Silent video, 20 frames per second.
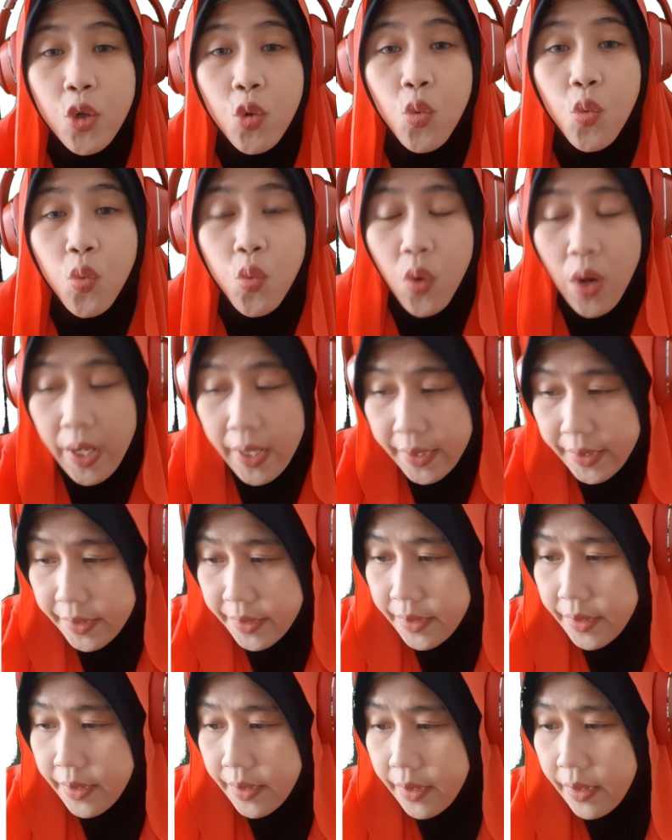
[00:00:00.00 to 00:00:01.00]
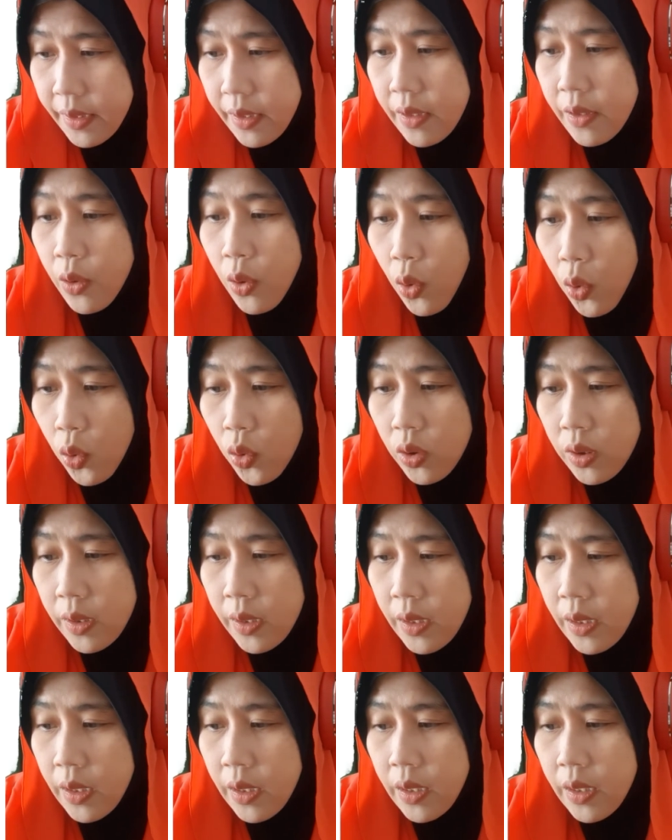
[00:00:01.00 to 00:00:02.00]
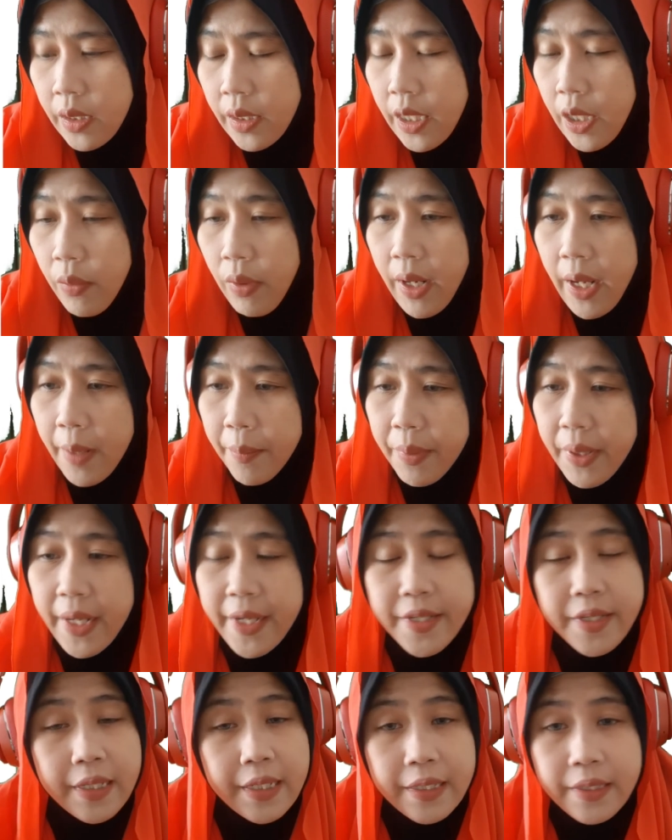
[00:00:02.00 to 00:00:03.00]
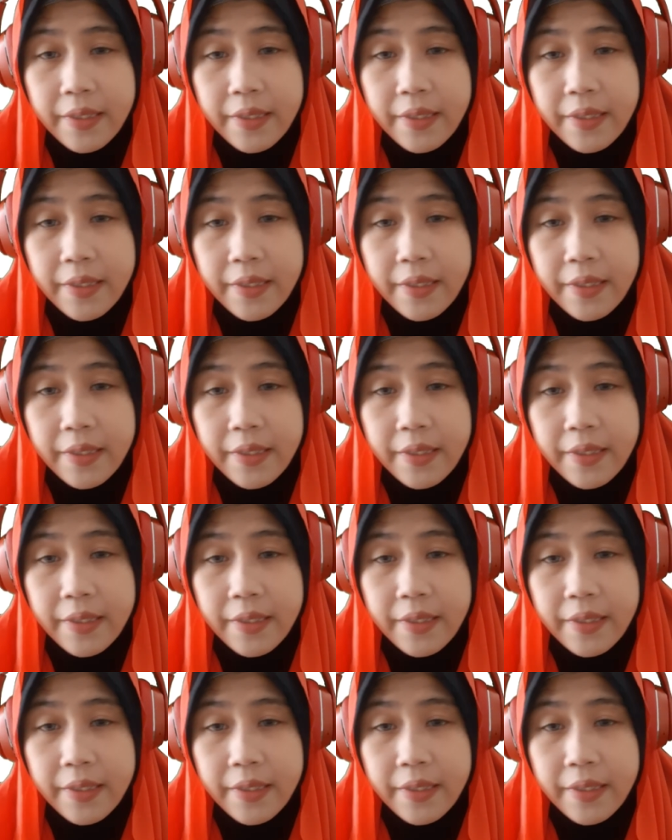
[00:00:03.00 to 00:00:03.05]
one hole. Okay, what happened? Actually,